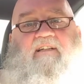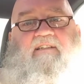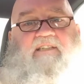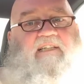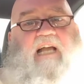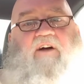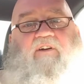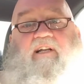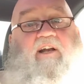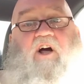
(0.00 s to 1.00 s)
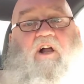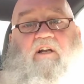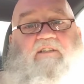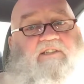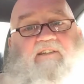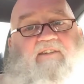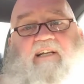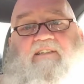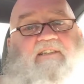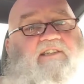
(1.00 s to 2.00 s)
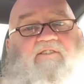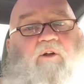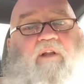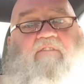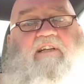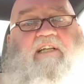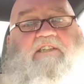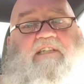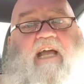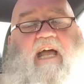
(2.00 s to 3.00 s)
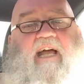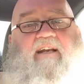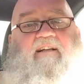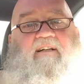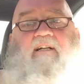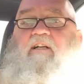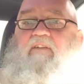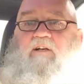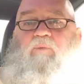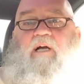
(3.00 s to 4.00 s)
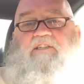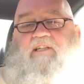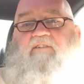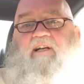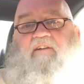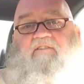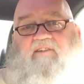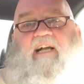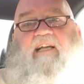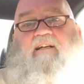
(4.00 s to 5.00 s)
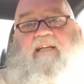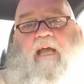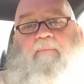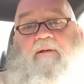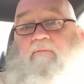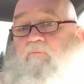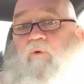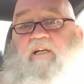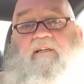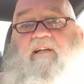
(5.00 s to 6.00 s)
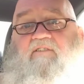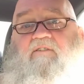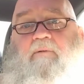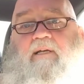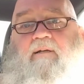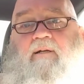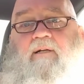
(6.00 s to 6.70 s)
She counted it all and she sold everything she had. That's why she's in a second cabin right next to me.